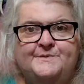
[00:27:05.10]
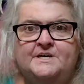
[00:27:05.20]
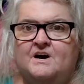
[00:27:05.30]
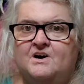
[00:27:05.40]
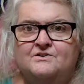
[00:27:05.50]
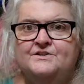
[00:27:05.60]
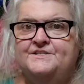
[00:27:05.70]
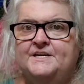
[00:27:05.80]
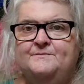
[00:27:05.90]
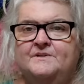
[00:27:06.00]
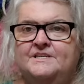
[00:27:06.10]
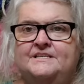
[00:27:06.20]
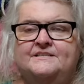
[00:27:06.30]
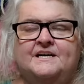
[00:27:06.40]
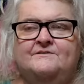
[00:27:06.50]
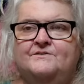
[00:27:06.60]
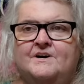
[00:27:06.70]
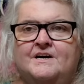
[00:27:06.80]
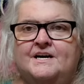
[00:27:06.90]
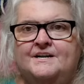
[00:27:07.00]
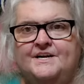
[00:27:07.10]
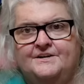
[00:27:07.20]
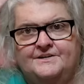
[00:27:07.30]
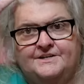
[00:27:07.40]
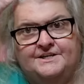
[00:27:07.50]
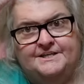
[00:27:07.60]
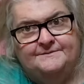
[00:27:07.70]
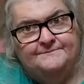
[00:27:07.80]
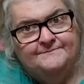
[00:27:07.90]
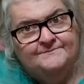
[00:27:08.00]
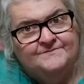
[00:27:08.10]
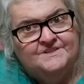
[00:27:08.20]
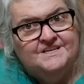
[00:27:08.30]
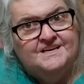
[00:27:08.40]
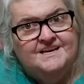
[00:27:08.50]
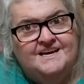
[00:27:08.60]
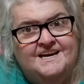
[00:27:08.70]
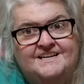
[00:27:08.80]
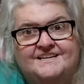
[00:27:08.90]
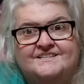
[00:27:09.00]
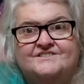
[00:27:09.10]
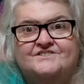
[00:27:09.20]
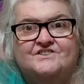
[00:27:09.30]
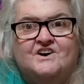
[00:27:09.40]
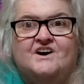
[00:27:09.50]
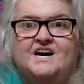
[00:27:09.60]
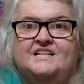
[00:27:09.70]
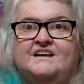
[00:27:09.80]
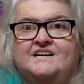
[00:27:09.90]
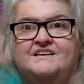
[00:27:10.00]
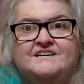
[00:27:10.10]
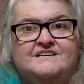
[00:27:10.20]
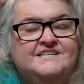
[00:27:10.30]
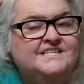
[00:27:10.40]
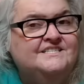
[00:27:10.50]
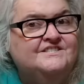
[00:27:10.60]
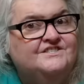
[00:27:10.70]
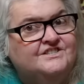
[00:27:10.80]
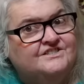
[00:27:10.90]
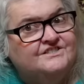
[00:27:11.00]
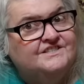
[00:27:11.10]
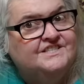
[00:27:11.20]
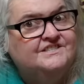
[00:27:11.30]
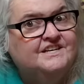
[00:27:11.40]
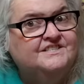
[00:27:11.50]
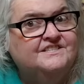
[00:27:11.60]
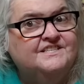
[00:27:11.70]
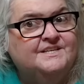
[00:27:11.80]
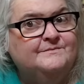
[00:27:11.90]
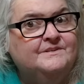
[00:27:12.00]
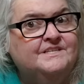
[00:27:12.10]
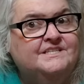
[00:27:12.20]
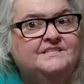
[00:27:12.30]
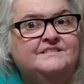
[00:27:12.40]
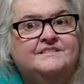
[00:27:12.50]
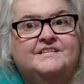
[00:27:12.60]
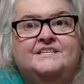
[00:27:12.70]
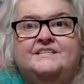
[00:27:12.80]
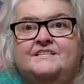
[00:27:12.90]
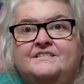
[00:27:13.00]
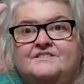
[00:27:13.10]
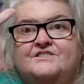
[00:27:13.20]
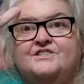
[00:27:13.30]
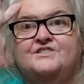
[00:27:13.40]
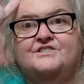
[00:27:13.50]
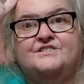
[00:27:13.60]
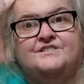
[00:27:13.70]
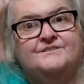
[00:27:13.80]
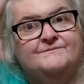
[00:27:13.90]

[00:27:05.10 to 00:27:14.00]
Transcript: be all the same length. I have not got a haircut. And it is not. Like, it is just, it's not the same length. It is just